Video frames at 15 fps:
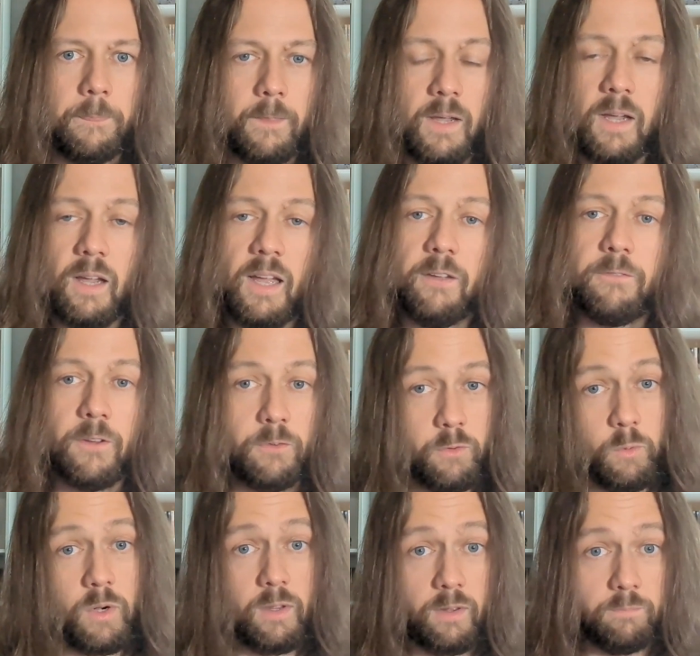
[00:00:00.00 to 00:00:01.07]
if you
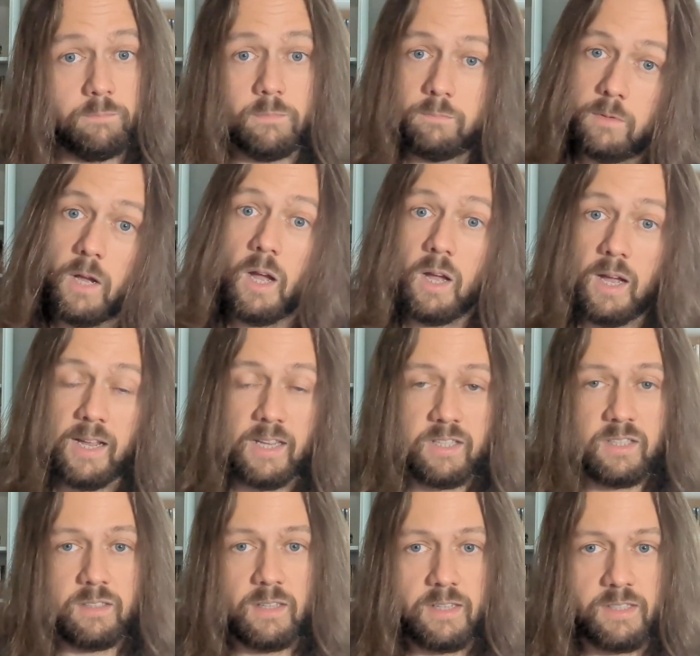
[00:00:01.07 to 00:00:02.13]
want, I
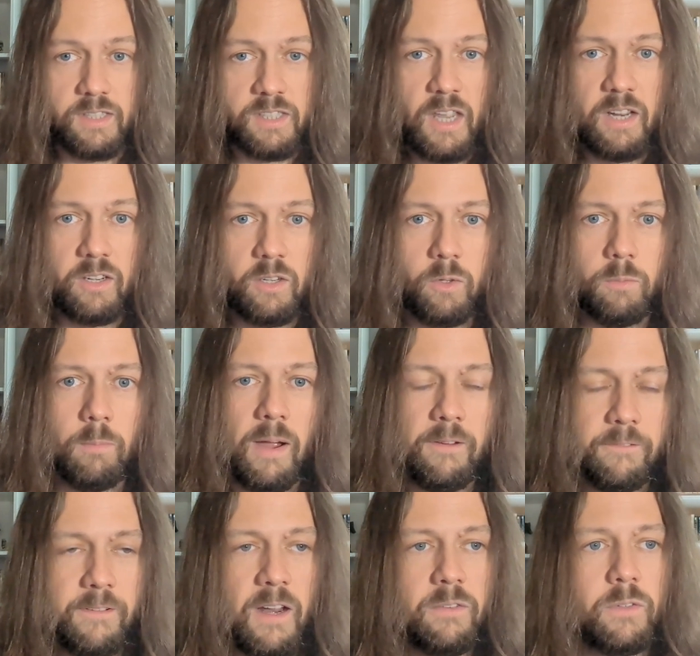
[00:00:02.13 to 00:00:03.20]
guess as a side note, my
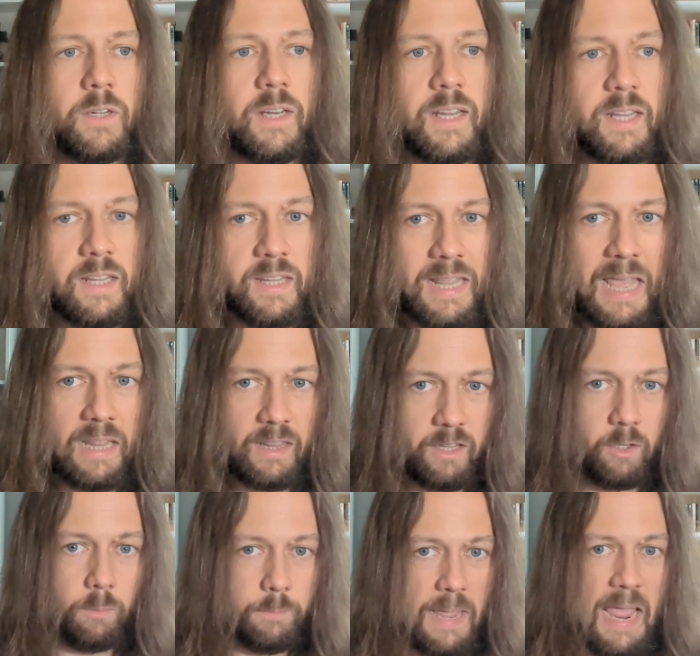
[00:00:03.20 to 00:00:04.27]
favorite in that
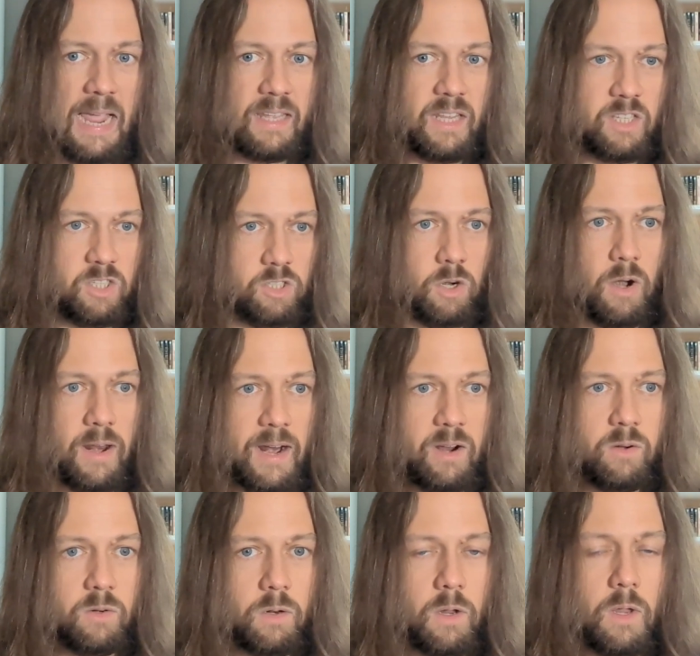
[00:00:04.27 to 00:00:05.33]
little pack that started
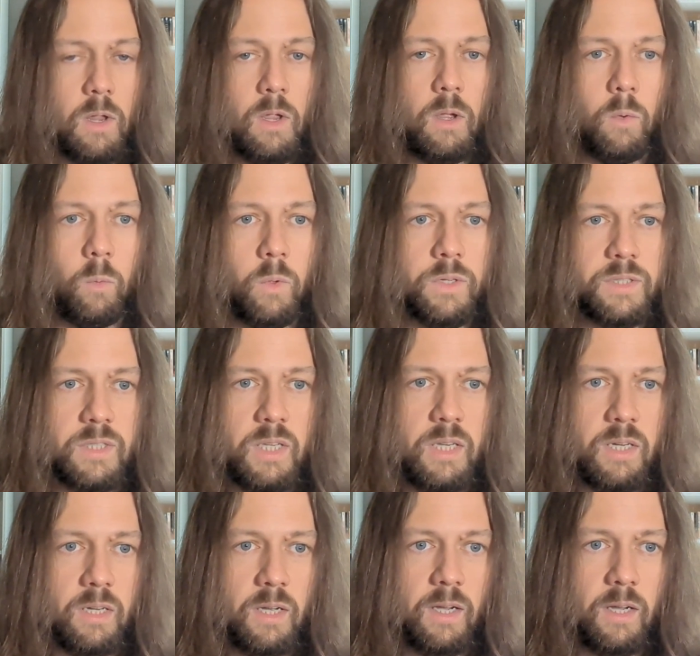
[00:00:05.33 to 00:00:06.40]
out was
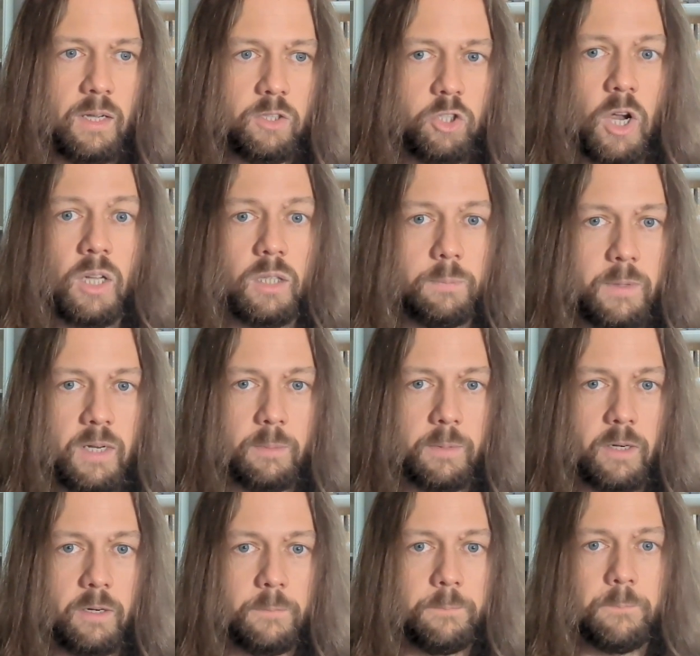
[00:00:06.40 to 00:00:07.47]
the chocolate peanut
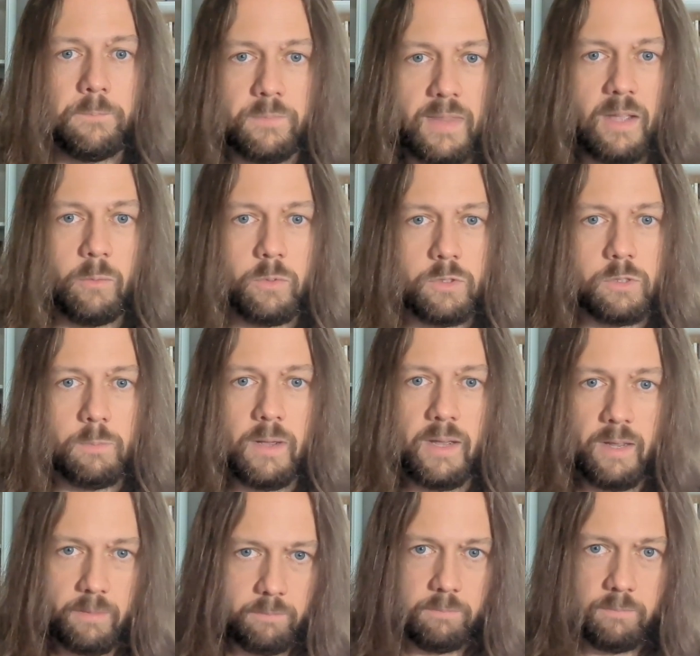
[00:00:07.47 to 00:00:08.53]
butter. That was
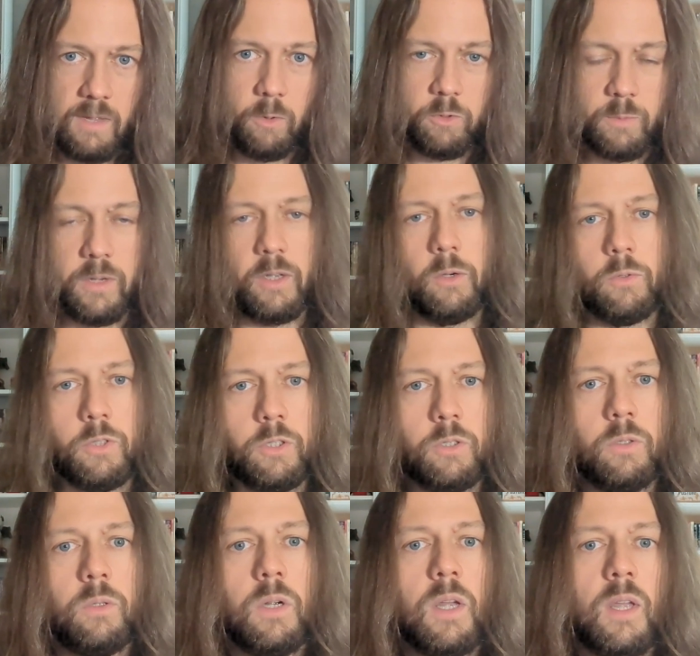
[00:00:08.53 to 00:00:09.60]
my go-to,